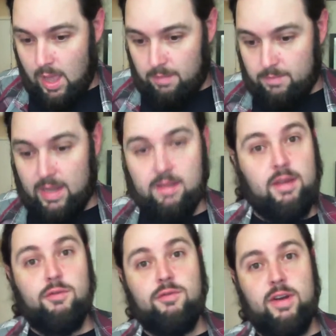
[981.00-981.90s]
because
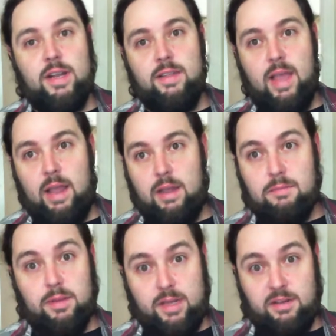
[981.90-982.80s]
I was
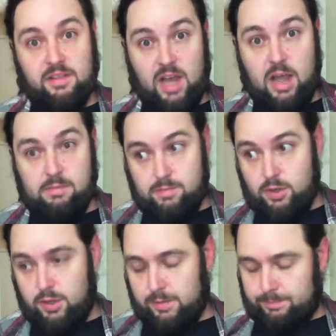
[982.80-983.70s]
reading that Complete
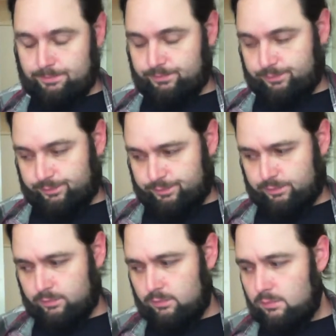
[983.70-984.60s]
Zot book,
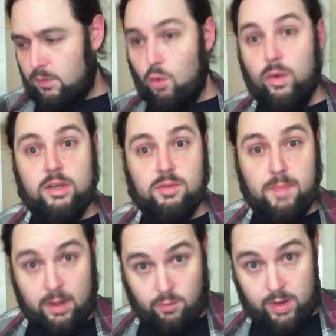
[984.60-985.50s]
which
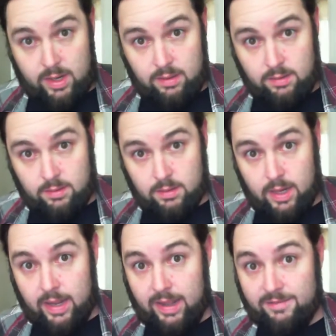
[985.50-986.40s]
by the way
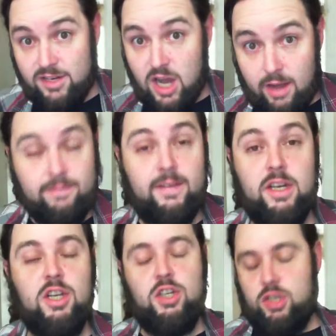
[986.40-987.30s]
I have
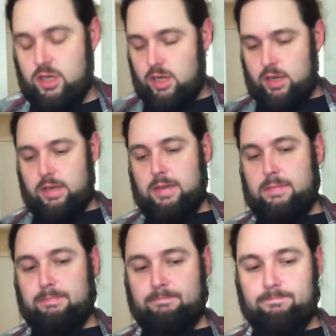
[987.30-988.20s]
not finished.
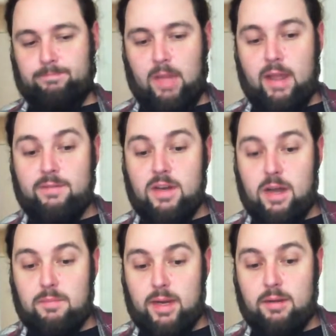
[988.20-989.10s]
I
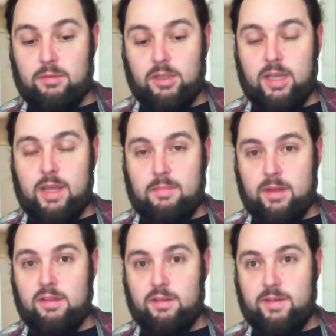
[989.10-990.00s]
have not been
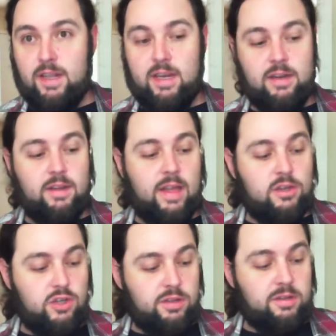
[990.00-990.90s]
able to get myself to
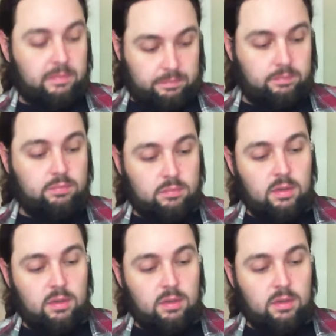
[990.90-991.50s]
get into that. Just